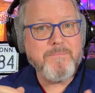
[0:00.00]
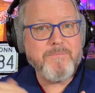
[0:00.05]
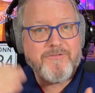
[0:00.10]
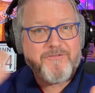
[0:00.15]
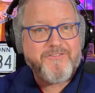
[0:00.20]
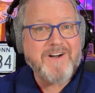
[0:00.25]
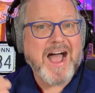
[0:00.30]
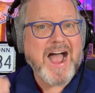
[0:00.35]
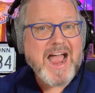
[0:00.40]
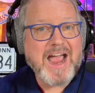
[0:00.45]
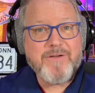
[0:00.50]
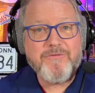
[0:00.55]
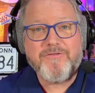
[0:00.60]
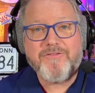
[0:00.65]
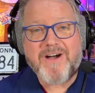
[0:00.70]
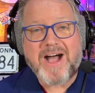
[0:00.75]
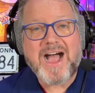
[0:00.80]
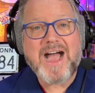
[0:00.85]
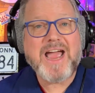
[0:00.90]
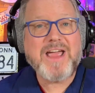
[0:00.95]

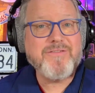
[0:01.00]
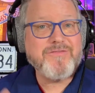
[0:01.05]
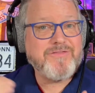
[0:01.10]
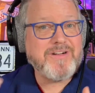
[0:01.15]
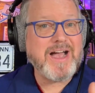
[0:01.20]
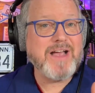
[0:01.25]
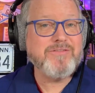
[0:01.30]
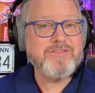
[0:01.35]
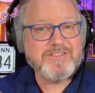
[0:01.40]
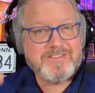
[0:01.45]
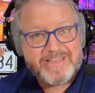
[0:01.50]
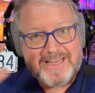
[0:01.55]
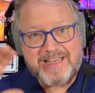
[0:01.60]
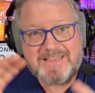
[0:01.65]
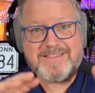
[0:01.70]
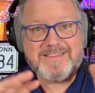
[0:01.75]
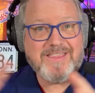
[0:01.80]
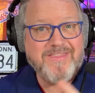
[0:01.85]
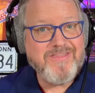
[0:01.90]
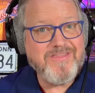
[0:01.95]

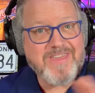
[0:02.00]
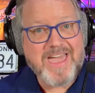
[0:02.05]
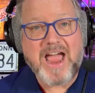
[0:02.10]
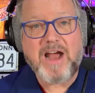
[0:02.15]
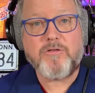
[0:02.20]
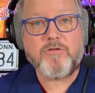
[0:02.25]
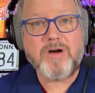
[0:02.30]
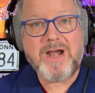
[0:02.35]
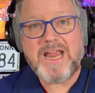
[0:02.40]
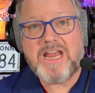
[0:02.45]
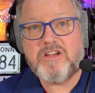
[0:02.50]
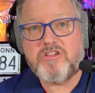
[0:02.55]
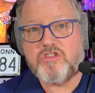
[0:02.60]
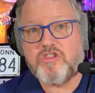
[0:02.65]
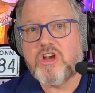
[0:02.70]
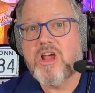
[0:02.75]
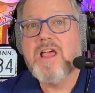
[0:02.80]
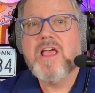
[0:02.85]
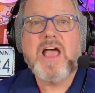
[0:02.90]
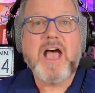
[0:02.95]
5'6", in that
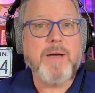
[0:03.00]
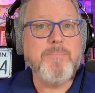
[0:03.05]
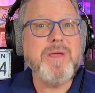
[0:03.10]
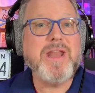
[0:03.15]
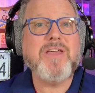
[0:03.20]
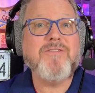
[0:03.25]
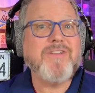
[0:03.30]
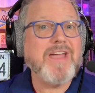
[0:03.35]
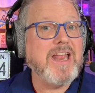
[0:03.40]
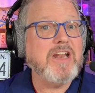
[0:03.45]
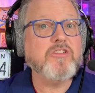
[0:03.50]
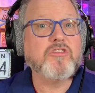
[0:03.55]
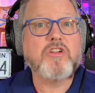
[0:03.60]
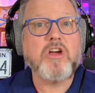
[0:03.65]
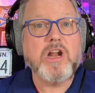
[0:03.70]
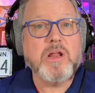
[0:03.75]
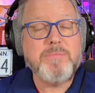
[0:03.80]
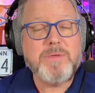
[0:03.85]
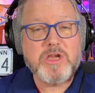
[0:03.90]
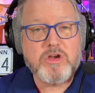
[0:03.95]
range, a minivan is
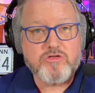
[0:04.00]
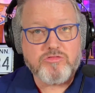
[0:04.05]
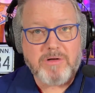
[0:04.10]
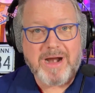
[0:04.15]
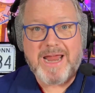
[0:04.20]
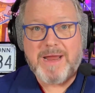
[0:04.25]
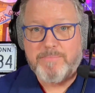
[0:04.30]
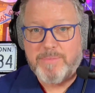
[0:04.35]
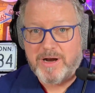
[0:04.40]
going to be great.